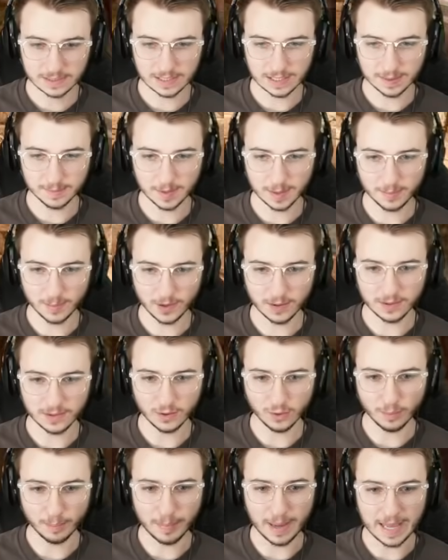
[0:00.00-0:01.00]
climb up our
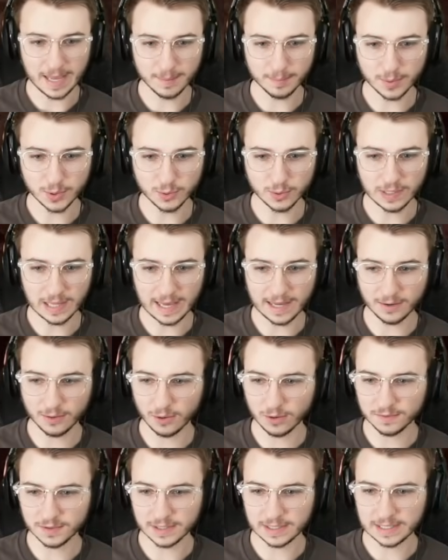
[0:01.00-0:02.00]
little bamboo ladder
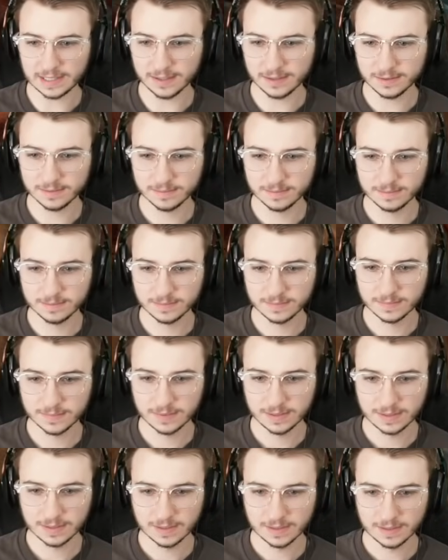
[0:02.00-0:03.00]
over here.
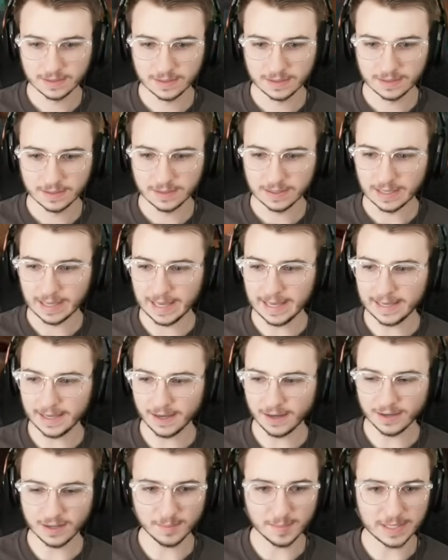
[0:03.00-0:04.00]
Hang
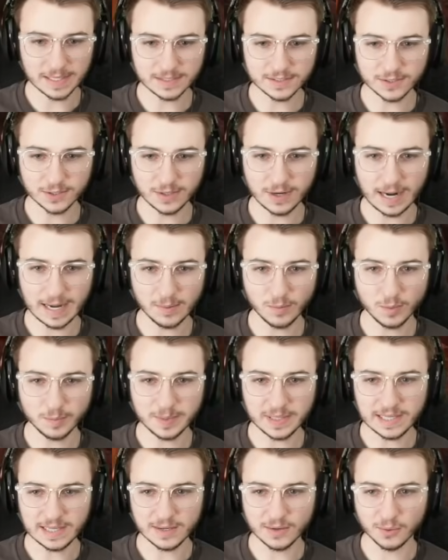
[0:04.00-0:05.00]
on a minute, sir. I will
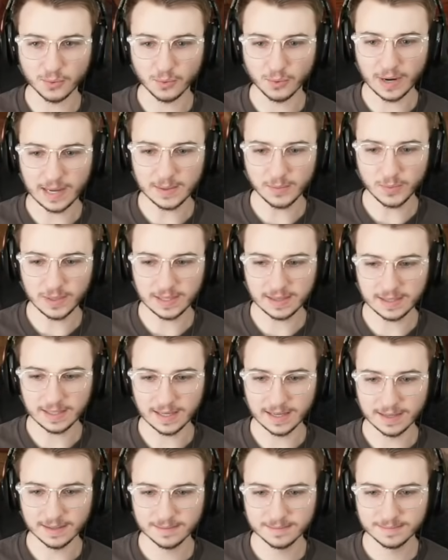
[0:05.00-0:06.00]
be right with
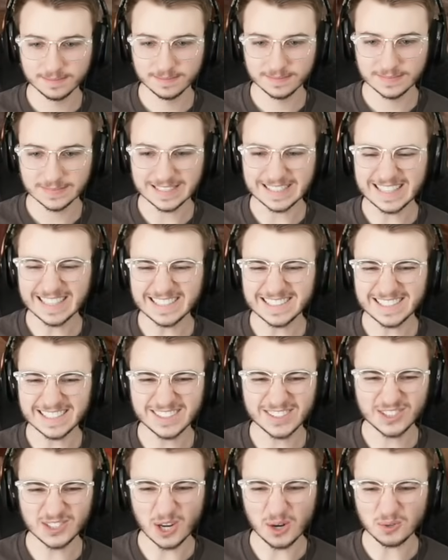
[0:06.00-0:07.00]
you. See, this is
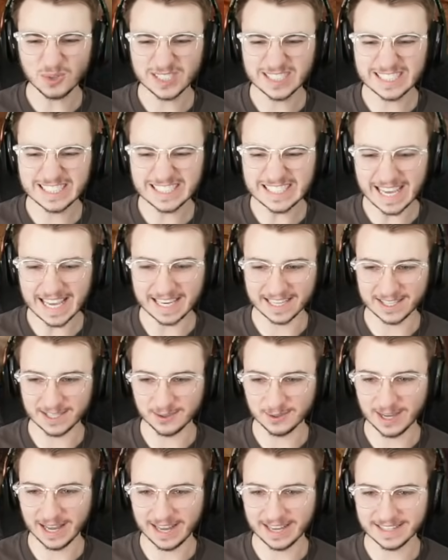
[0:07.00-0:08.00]
so sick, you
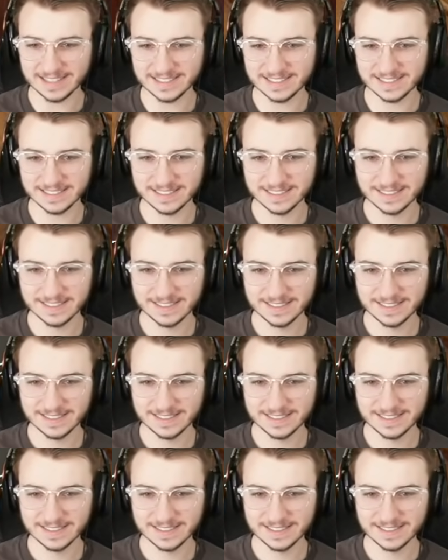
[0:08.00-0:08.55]
guys.